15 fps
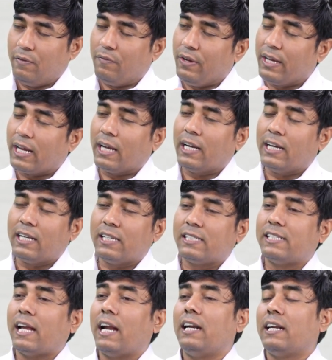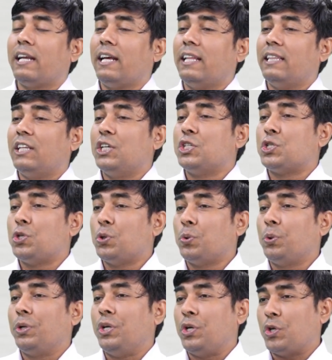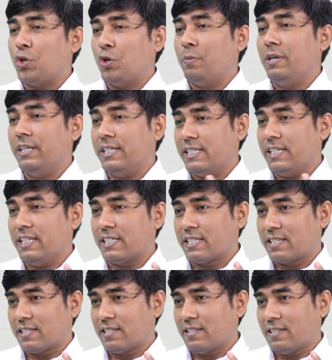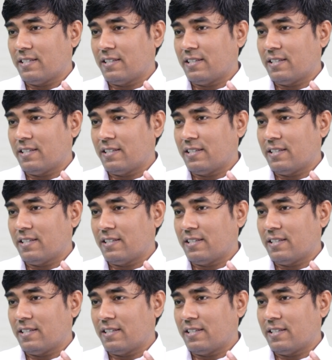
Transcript: we can understand there is no incurable disease.